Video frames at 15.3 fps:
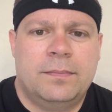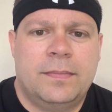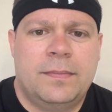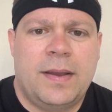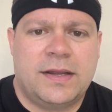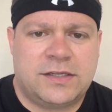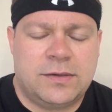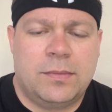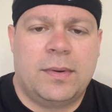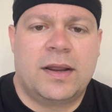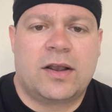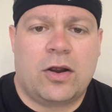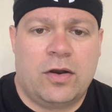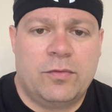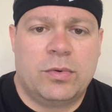Had some of
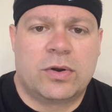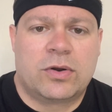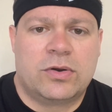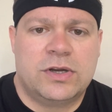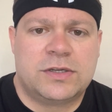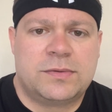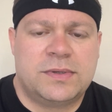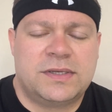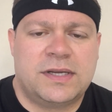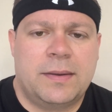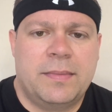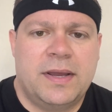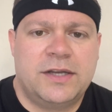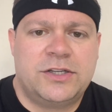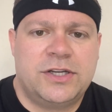my carnivore crisps, as I
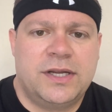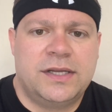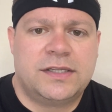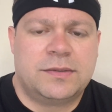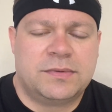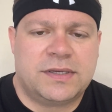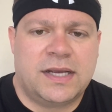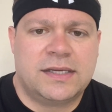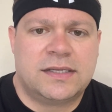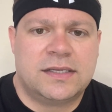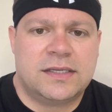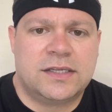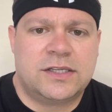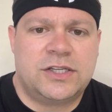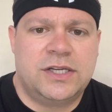mentioned, some
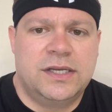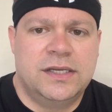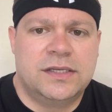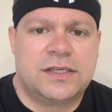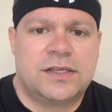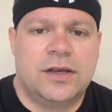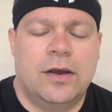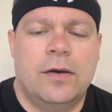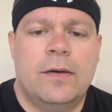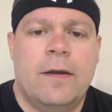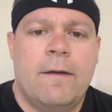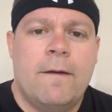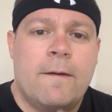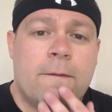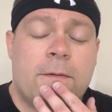slices of cheese. So
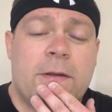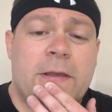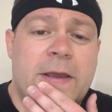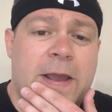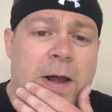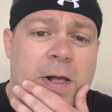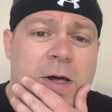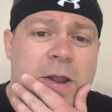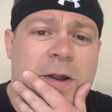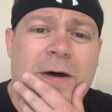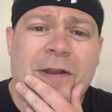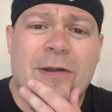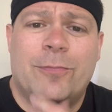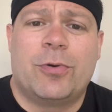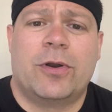really, all in
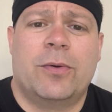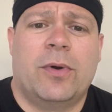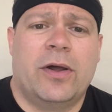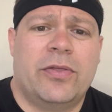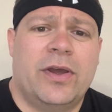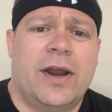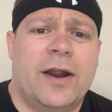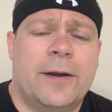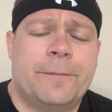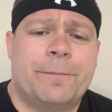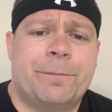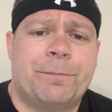all, did pretty well there.